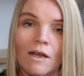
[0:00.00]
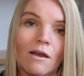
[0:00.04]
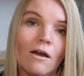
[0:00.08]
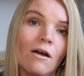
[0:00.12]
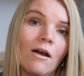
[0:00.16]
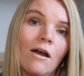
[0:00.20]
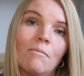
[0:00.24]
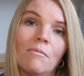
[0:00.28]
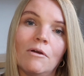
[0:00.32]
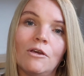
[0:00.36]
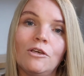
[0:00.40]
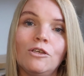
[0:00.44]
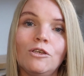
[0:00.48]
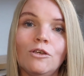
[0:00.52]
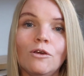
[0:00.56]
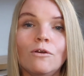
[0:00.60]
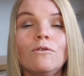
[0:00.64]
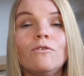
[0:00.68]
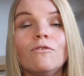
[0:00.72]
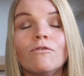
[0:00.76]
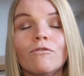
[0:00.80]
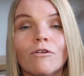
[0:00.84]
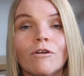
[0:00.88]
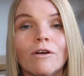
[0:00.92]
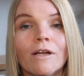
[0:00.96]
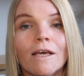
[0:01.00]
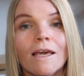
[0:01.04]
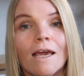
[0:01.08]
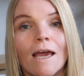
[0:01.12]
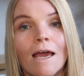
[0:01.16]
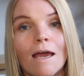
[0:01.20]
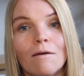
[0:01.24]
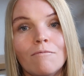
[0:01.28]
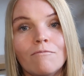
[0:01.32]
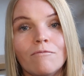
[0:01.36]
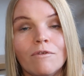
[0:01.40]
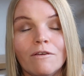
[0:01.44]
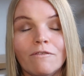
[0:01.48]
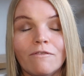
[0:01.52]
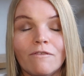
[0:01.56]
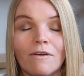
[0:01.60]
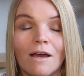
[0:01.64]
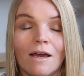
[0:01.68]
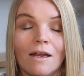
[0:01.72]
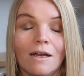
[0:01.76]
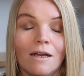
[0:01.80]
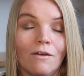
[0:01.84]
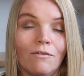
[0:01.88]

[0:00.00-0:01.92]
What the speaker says: I'm a huge Veronica Henry fan.